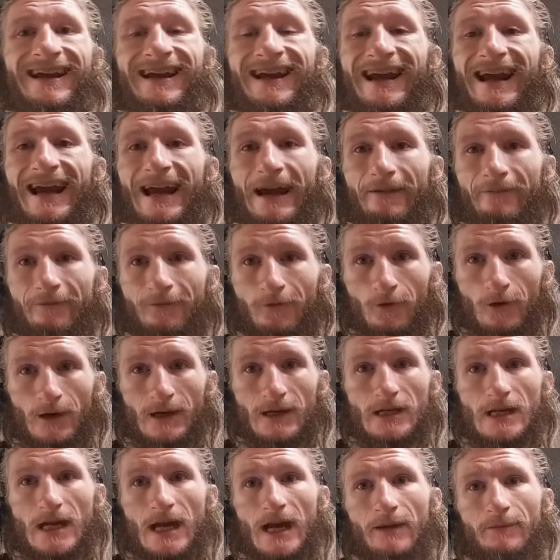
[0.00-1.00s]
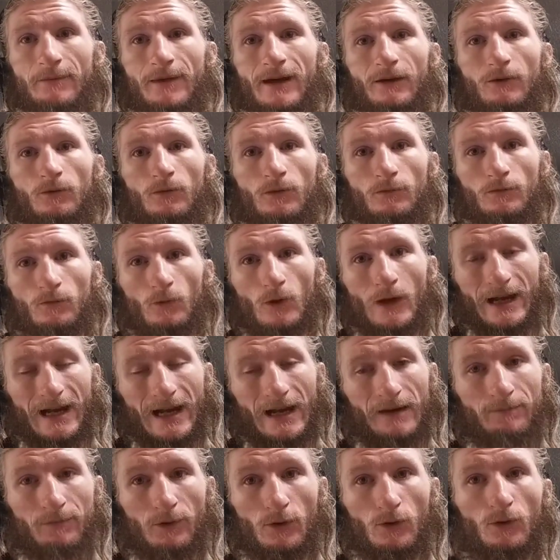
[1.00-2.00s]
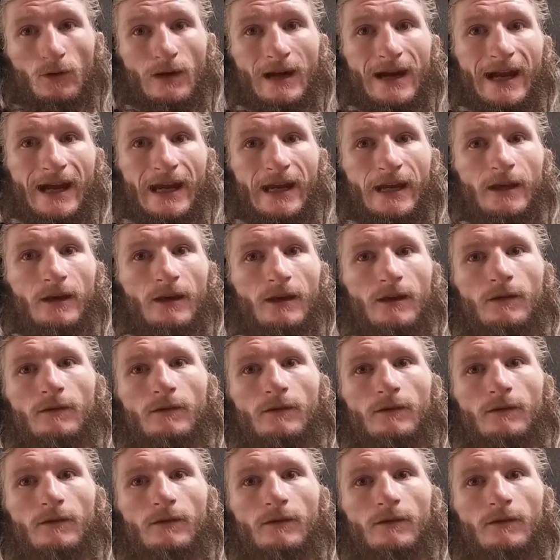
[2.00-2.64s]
Every time I went up a rank,